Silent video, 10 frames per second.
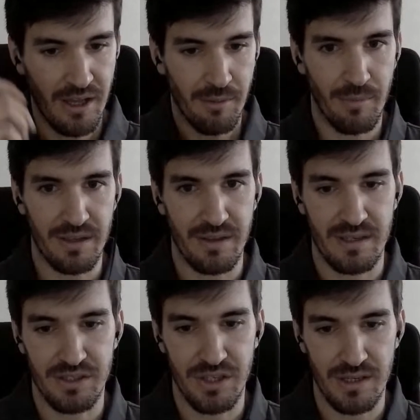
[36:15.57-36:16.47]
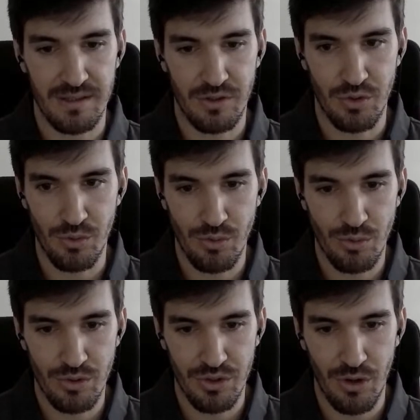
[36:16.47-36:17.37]
But this is just
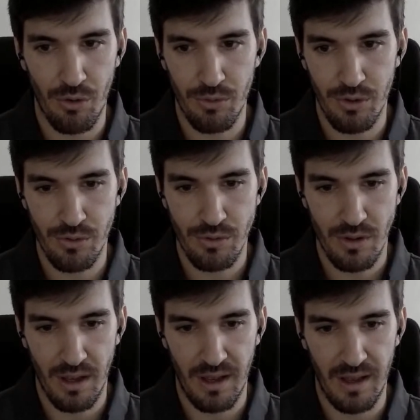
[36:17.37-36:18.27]
to show you